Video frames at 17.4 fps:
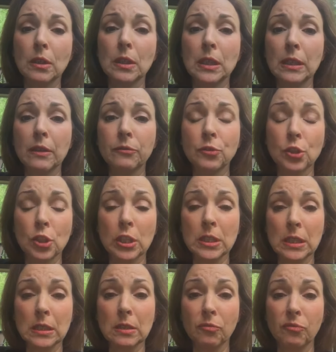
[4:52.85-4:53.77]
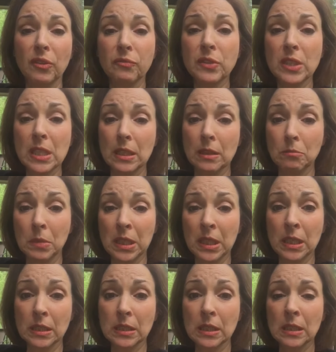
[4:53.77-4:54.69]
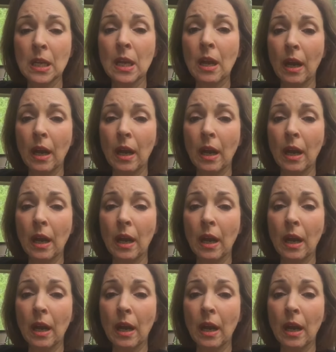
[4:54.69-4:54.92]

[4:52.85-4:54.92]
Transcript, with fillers: give Jesus 15 minutes,